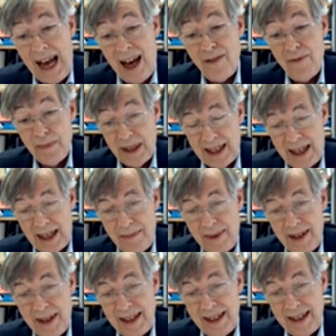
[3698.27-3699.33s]
have
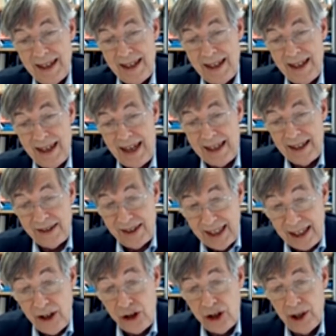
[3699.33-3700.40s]
become an
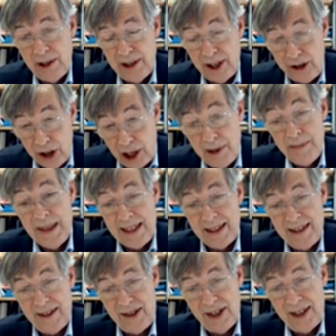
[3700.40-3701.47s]
essential
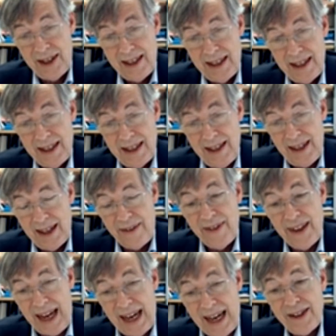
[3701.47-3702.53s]
determinant
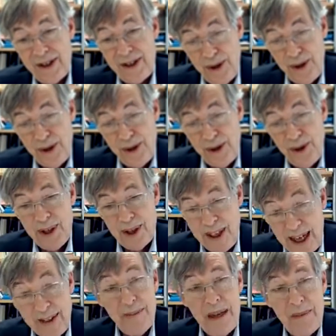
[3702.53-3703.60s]
of the attitude of the
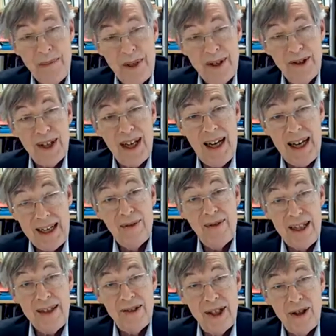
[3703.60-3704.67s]
other members and of
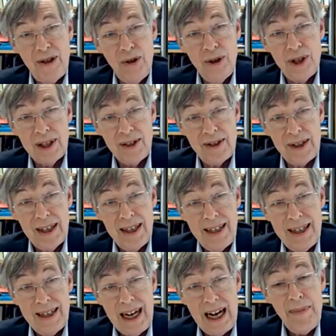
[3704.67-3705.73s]
the institutions.
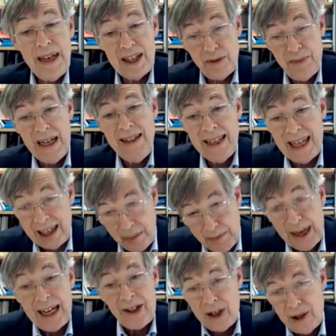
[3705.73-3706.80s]
And let me explain that in
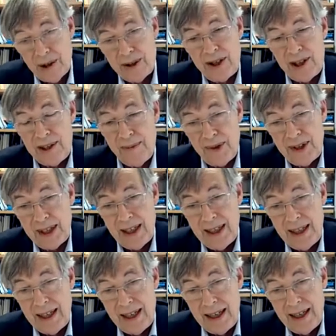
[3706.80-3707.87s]
practical terms.
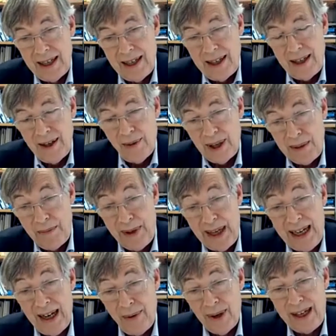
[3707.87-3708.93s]
When the
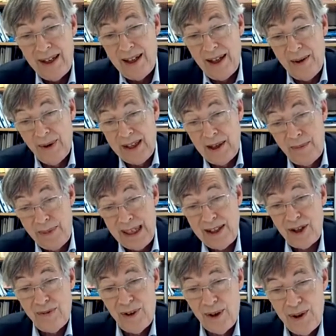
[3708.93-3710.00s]

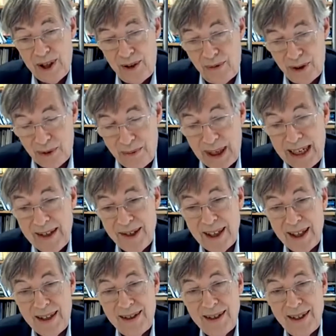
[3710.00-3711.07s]
Brits voted for
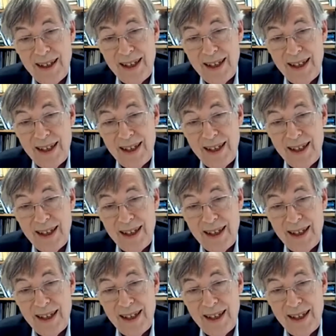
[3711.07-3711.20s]
Brexit,